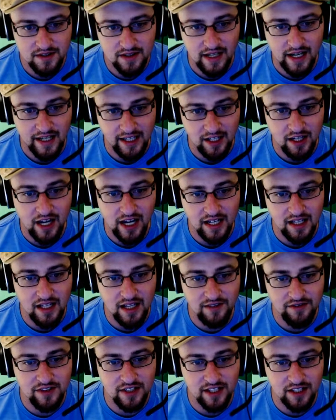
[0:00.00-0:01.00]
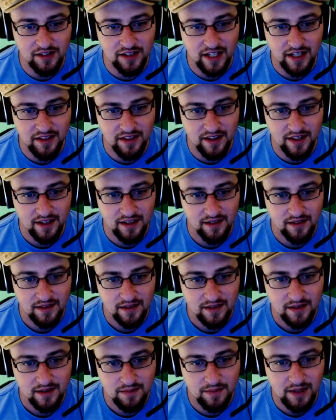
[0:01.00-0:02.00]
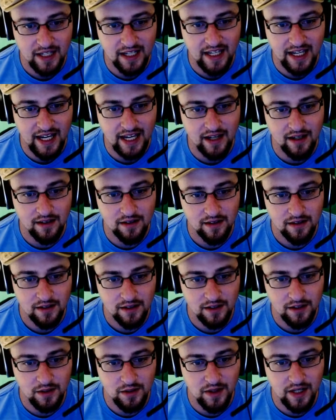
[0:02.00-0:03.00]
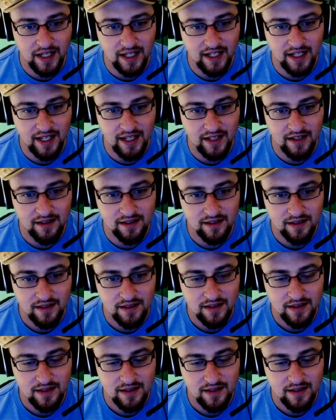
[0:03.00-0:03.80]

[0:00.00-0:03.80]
You know, I'd love to kill that thing, but I can't. You know why I can't?